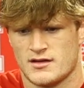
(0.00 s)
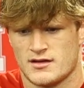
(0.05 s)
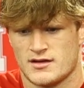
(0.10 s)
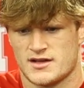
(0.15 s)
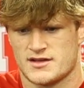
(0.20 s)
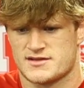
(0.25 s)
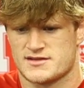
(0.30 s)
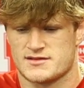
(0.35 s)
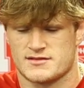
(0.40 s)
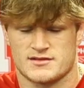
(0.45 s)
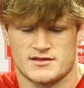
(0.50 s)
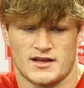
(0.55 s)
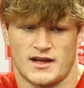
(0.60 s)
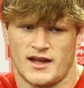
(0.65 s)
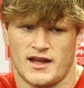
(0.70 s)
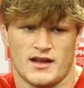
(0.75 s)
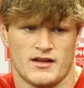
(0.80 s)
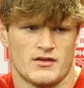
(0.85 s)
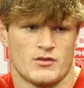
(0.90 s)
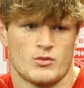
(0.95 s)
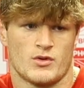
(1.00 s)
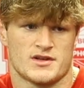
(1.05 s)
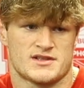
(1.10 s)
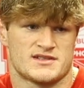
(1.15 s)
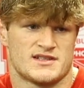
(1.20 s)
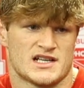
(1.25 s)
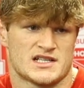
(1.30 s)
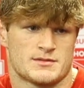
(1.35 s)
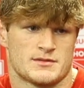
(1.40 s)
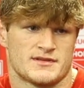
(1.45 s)
it's, again, the what's
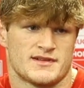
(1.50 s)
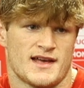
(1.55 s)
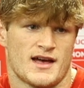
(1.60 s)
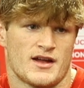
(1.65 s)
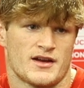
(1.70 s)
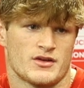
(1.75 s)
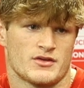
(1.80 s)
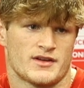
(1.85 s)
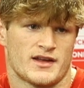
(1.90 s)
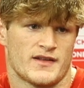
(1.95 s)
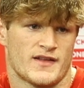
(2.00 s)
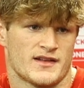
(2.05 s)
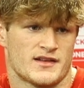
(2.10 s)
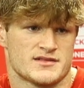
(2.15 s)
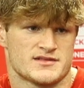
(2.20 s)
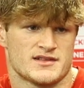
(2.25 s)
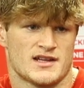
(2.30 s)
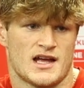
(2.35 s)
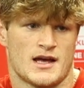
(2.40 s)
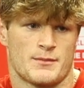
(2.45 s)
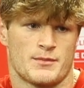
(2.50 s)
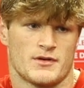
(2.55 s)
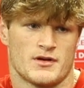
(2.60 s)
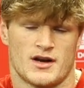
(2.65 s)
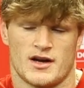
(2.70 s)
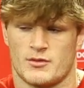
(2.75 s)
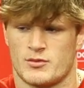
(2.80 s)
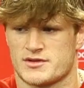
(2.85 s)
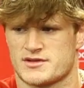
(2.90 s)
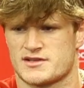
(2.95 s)
next mentality. Okay, that doesn't happen. All
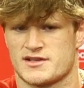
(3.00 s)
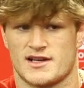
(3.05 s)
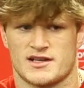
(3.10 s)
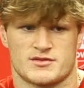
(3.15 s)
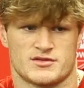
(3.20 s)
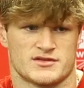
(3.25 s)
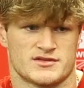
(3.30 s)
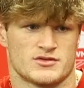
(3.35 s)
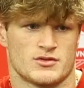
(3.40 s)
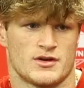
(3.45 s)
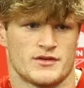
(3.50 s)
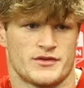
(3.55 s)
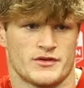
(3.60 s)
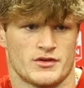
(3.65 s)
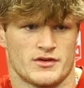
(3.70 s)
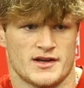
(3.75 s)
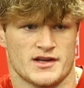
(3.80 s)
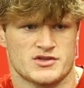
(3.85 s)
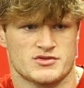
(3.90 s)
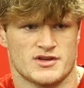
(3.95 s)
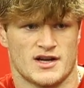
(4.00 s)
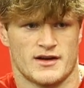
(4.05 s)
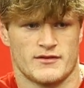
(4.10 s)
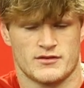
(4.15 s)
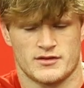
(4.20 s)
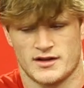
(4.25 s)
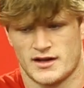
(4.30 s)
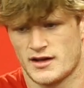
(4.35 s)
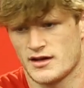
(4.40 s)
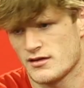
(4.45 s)
right, what's next? Let's go out there, next drive,
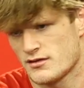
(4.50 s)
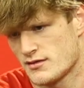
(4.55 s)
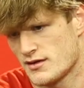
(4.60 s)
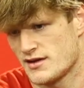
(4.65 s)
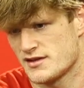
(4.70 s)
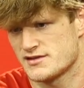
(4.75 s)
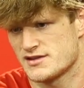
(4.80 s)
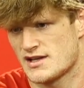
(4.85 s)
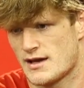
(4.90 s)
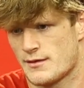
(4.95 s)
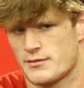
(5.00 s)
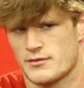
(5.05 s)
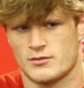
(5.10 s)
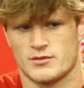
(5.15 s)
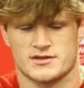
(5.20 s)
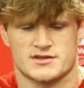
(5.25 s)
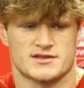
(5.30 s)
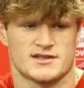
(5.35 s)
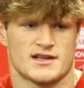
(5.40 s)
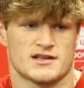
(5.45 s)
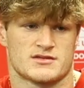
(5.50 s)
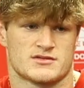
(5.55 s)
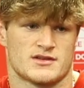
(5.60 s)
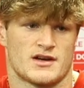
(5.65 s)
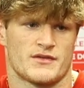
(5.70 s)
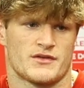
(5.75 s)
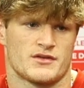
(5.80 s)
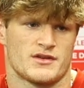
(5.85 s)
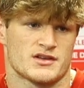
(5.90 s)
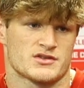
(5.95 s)
okay? That doesn't happen. What's next? Let's go
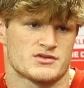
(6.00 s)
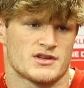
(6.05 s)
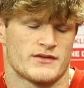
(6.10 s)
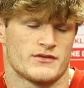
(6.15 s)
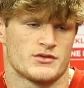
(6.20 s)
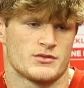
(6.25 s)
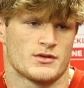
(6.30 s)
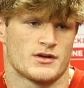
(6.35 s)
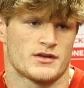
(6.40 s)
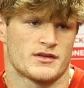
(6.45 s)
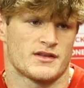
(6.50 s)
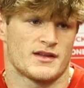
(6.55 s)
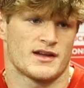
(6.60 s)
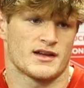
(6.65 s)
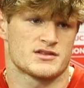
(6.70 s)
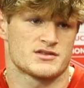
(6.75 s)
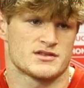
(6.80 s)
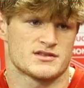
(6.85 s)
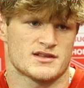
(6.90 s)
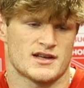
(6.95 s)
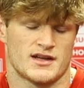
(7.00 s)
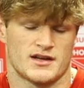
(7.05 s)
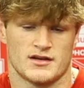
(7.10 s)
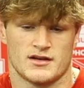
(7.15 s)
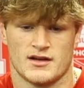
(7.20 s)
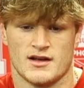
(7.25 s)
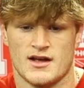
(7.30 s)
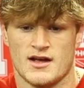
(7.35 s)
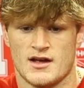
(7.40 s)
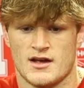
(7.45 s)
out there, next drive, and do our thing. It's just kind
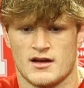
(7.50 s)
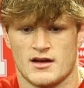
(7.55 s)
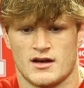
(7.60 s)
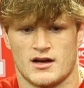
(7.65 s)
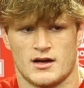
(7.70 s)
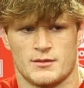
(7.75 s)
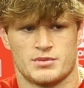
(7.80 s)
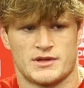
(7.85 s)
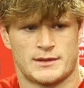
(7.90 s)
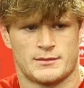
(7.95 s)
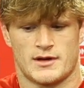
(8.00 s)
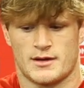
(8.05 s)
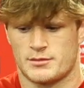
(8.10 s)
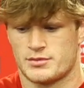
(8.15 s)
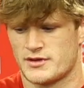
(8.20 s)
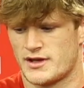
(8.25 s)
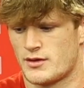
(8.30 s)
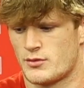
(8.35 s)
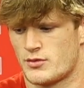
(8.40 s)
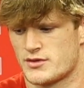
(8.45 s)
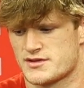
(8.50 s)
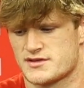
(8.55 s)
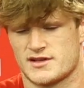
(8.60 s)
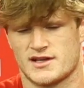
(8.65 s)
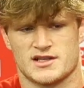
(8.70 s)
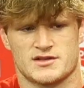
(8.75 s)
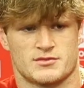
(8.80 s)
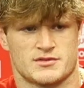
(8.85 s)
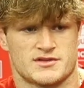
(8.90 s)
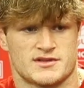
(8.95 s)
of play by play. What's
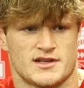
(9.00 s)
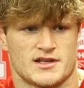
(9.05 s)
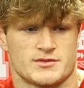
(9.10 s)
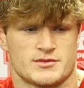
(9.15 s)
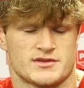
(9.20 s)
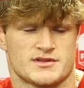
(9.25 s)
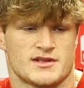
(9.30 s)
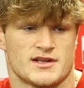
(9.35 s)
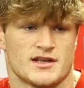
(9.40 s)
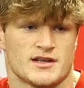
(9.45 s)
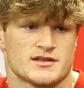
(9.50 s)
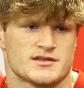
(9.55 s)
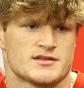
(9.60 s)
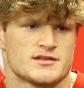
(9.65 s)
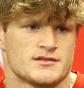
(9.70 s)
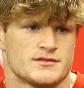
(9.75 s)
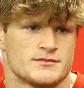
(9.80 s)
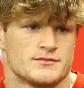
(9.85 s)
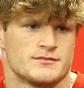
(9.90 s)
next? What's next? What's next?